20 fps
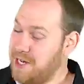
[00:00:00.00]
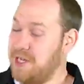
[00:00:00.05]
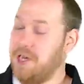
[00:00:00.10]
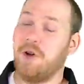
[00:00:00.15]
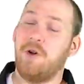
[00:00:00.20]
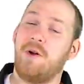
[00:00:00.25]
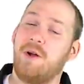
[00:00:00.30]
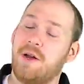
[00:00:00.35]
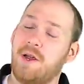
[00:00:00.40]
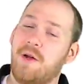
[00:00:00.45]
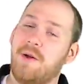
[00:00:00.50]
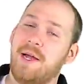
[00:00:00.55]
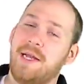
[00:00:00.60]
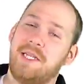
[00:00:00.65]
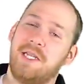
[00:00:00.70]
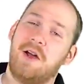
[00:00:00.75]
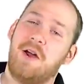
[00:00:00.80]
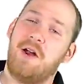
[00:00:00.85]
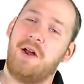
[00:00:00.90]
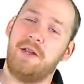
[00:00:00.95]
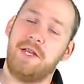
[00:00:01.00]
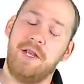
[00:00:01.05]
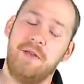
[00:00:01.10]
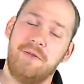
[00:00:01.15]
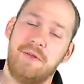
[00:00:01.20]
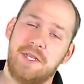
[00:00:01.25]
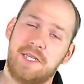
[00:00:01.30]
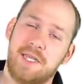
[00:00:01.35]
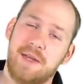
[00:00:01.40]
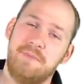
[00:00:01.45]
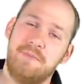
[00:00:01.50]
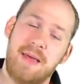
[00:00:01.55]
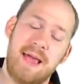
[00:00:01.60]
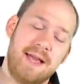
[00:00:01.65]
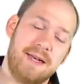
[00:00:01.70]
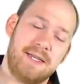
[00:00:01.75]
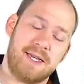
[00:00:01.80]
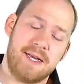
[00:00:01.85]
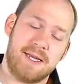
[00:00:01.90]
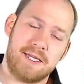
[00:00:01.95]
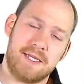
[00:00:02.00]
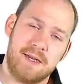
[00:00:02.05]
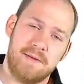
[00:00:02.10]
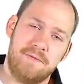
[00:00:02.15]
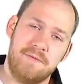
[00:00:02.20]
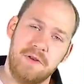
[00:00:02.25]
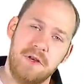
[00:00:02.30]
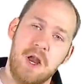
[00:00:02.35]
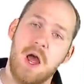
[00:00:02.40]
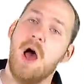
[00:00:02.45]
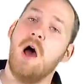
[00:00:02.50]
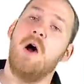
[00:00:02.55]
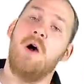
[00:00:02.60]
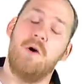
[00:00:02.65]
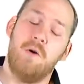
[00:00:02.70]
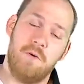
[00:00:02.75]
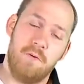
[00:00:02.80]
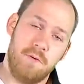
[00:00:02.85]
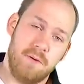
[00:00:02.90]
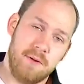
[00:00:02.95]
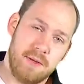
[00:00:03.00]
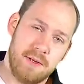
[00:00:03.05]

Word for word: and you're going to argue the semantics of no.